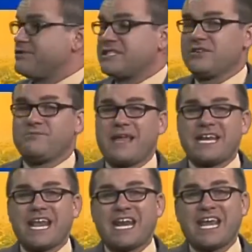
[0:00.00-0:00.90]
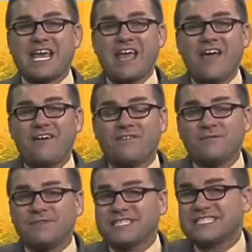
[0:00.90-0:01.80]
Still maintaining
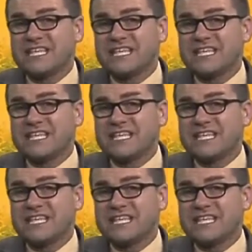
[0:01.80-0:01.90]
from the